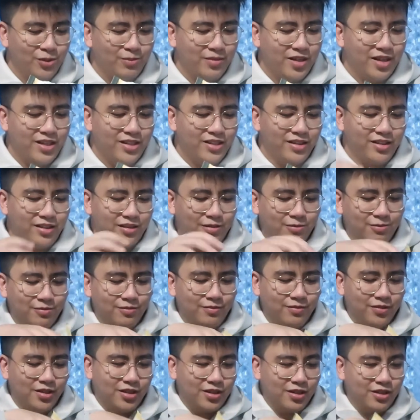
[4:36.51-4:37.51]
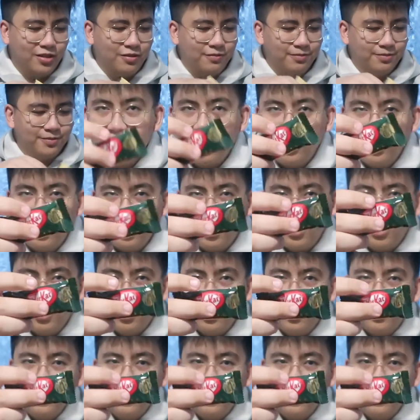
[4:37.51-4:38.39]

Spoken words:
plastic. Okay. Ta-da!